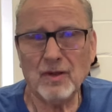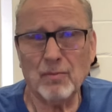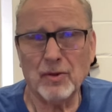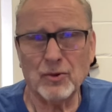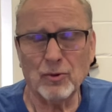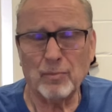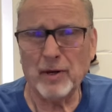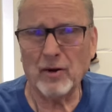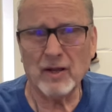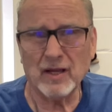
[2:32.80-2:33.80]
But through a
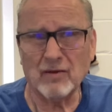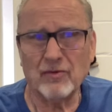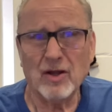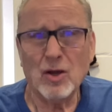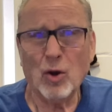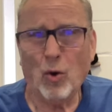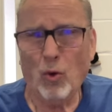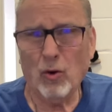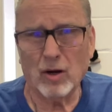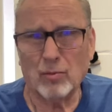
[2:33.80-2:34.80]
period of
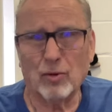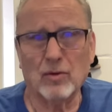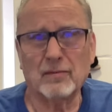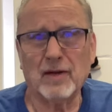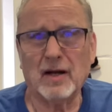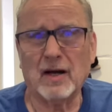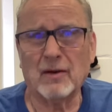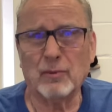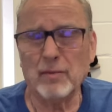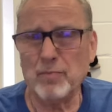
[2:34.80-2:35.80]
horrible
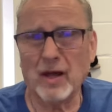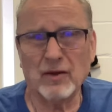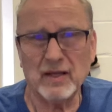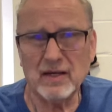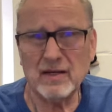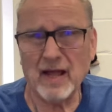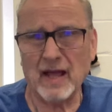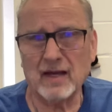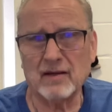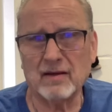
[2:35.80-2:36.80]
rebellion
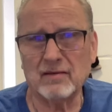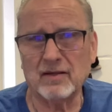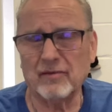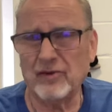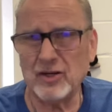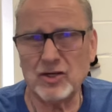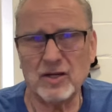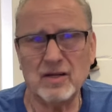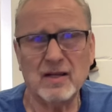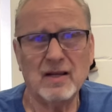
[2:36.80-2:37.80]
and
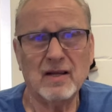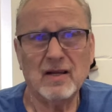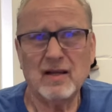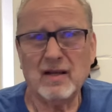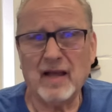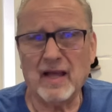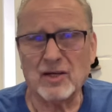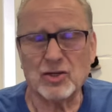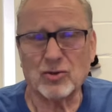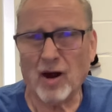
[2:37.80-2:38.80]
division
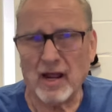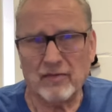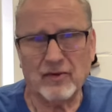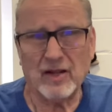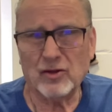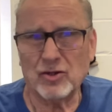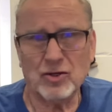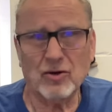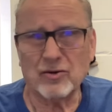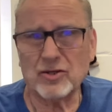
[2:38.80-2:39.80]
and strife in the
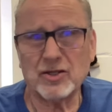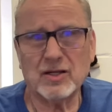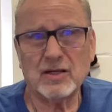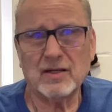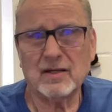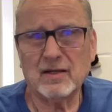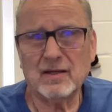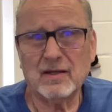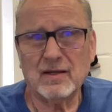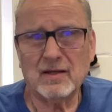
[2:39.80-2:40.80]
church,
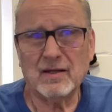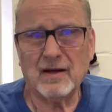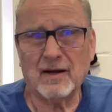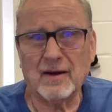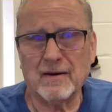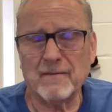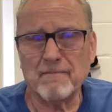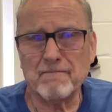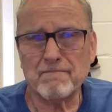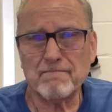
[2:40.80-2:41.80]

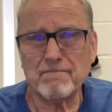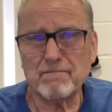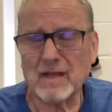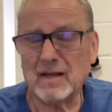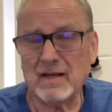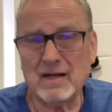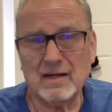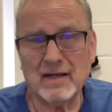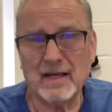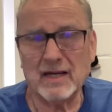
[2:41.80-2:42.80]

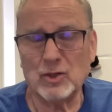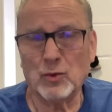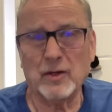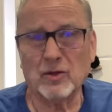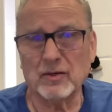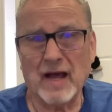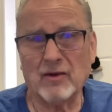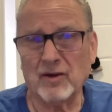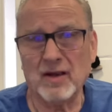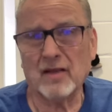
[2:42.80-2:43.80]
it had dwindled
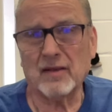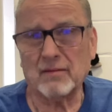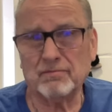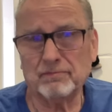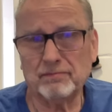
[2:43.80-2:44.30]
down to nothing.